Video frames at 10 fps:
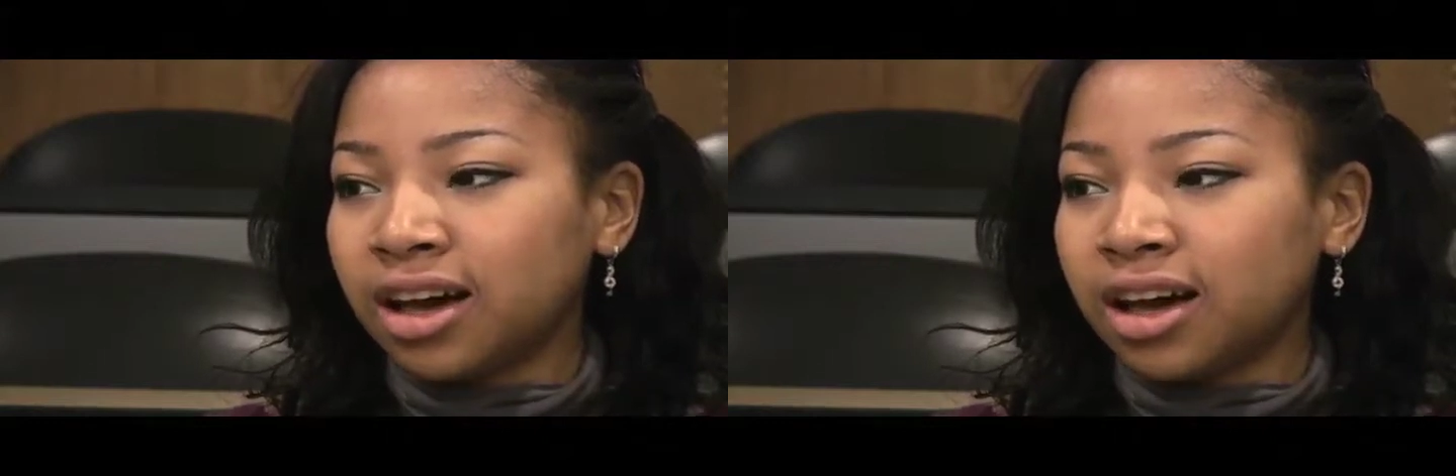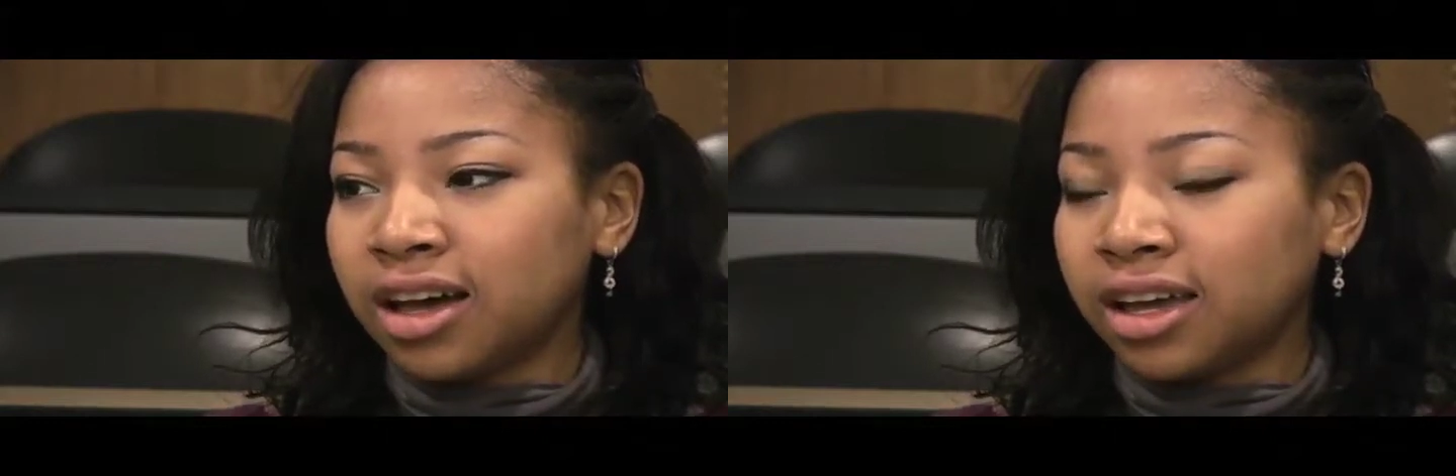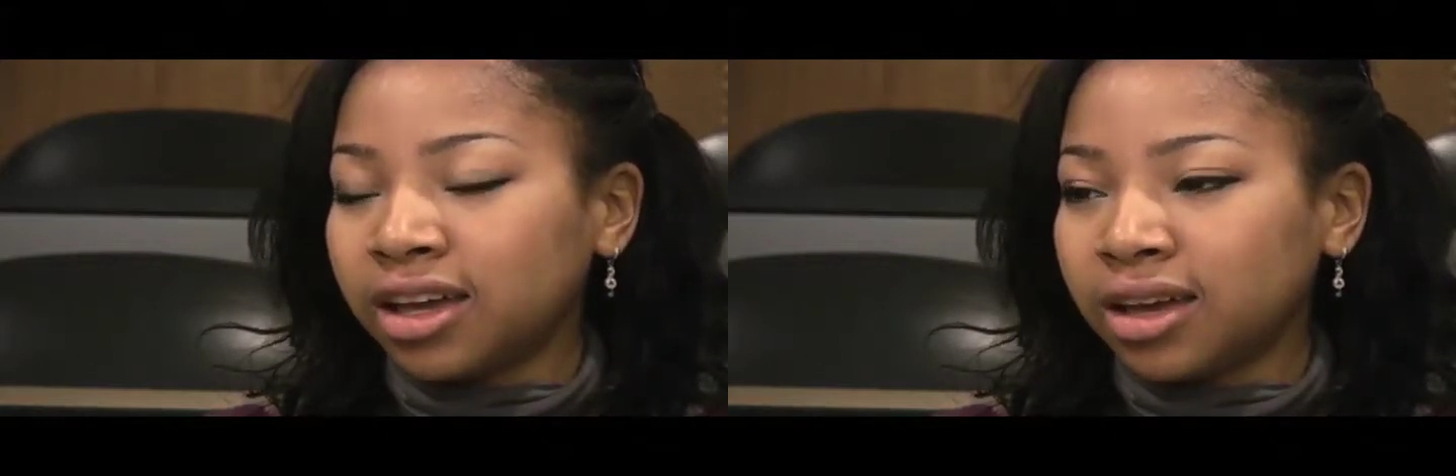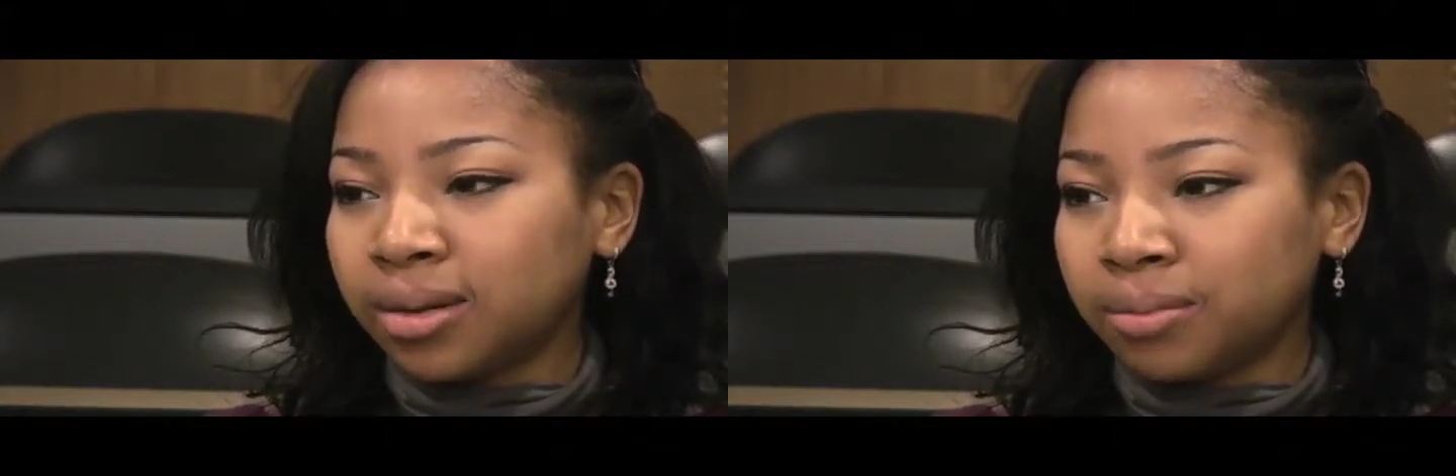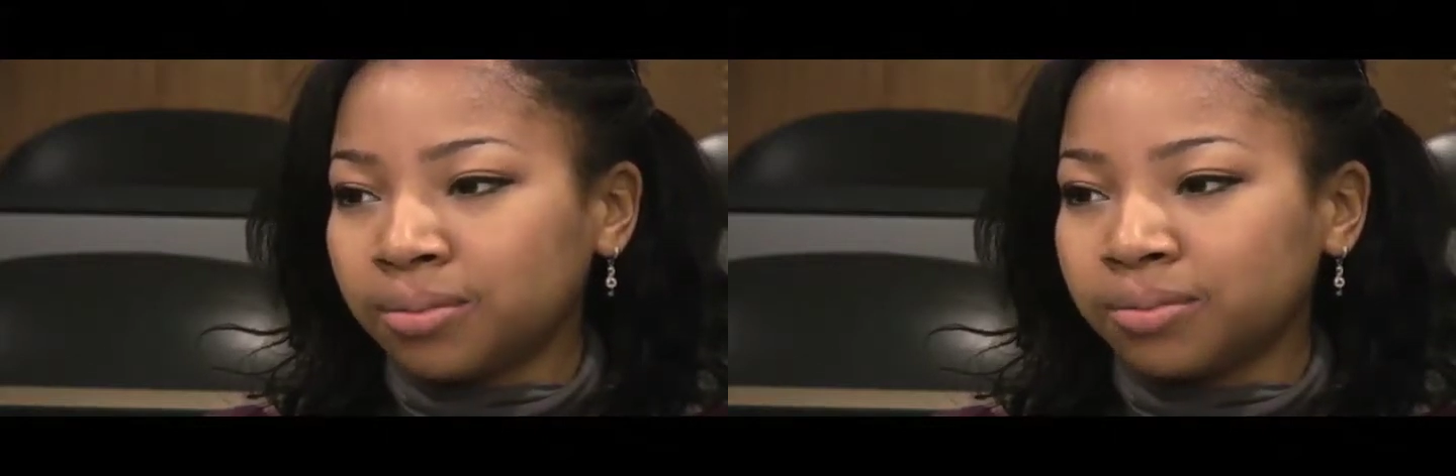I
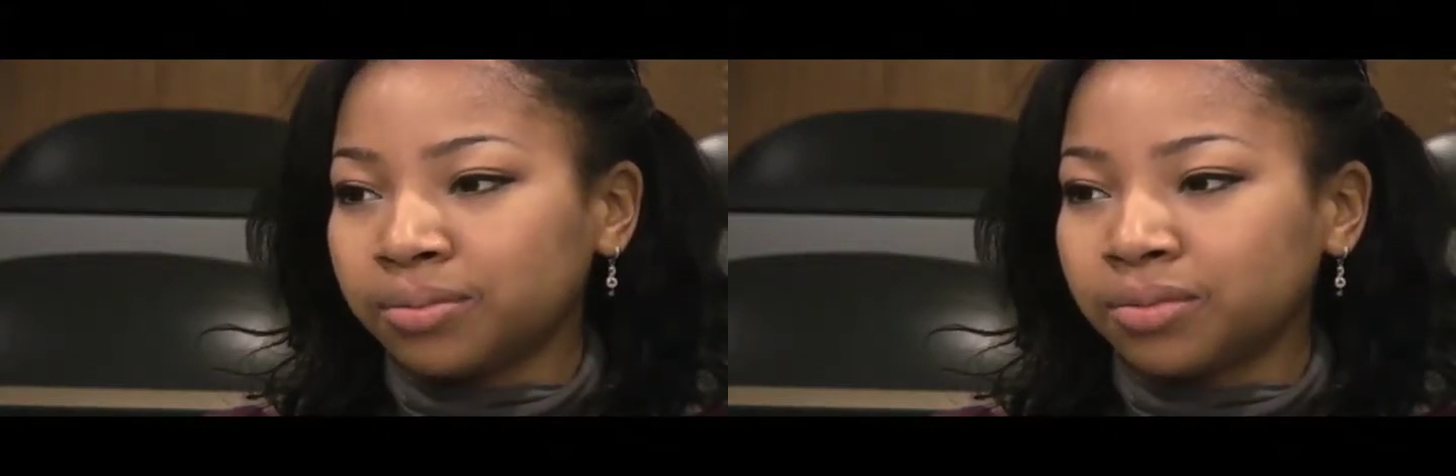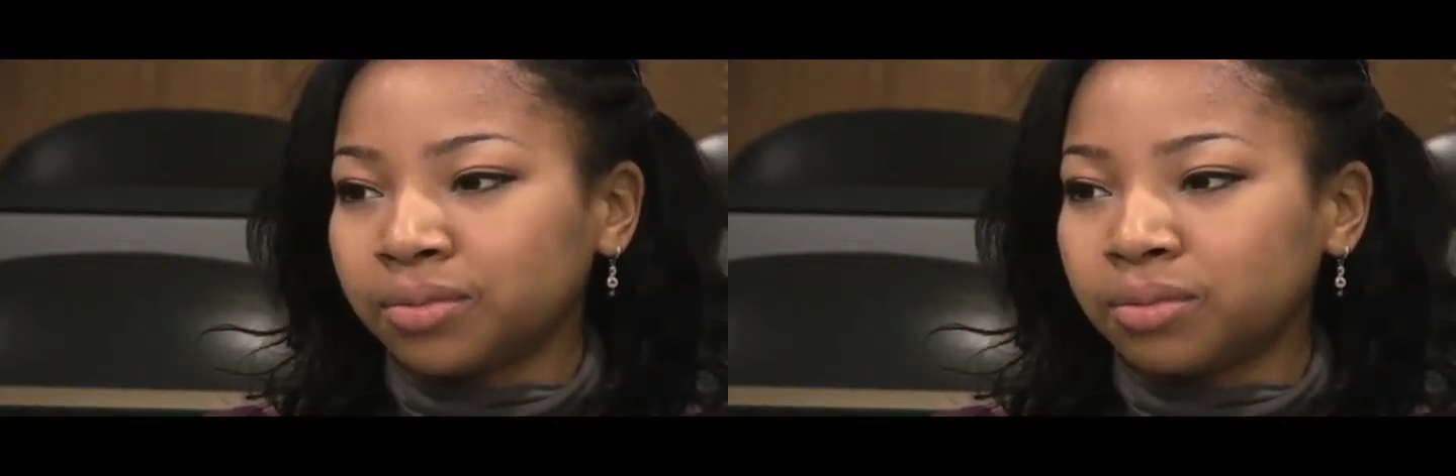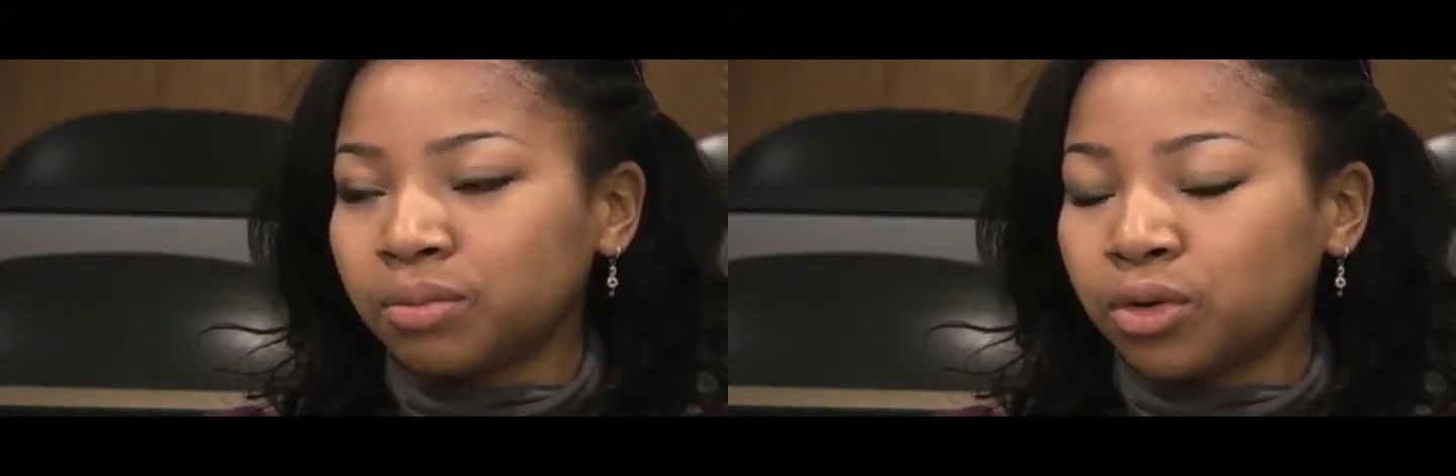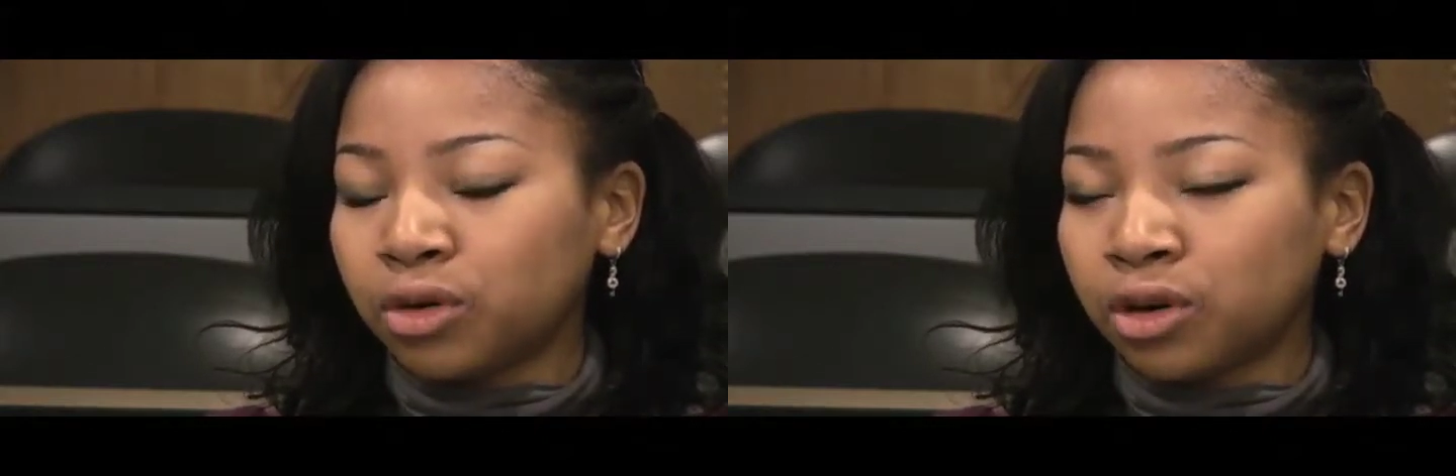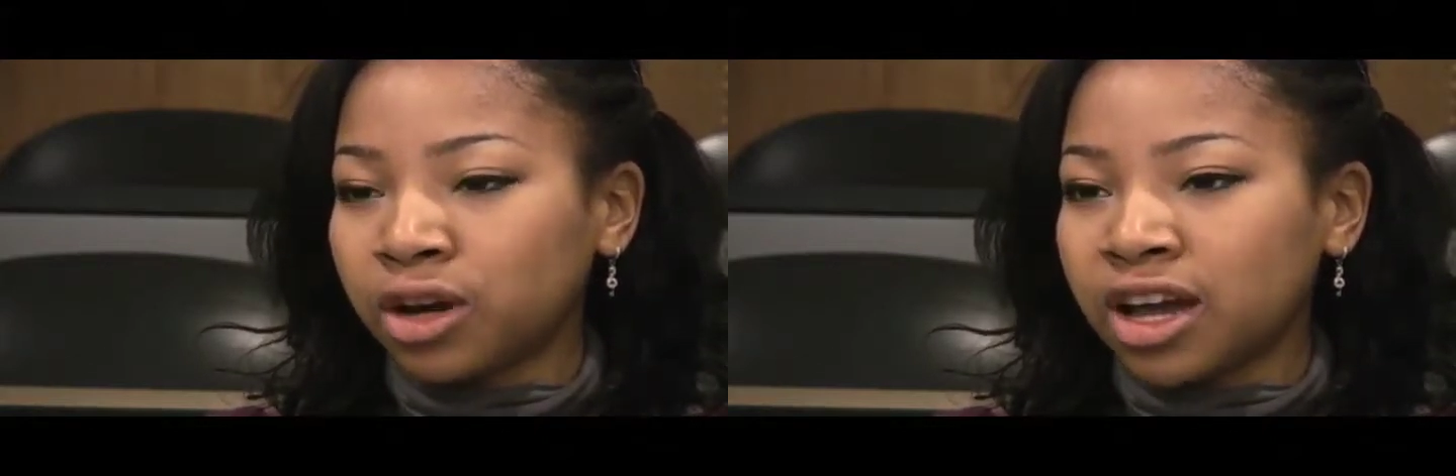am more